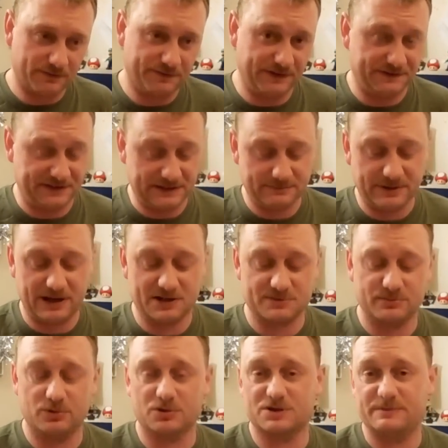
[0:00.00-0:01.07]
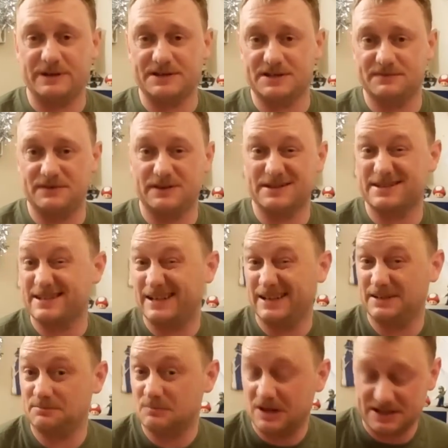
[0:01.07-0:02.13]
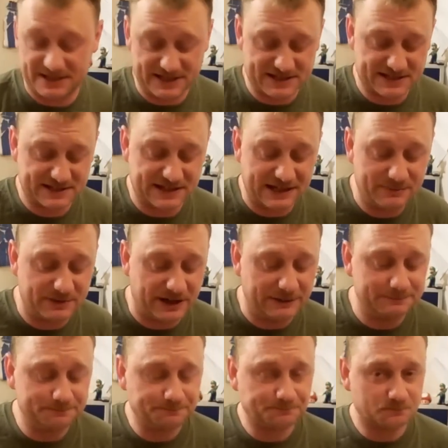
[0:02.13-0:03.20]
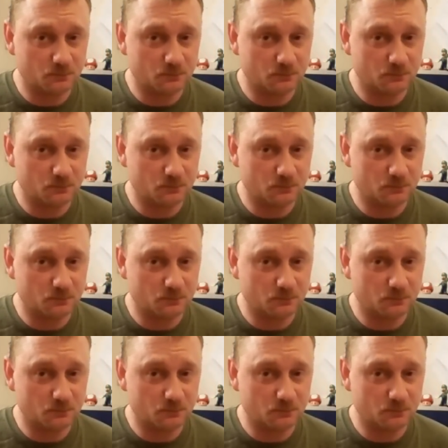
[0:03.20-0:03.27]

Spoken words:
£15 more expensive than, say, a disc tape game,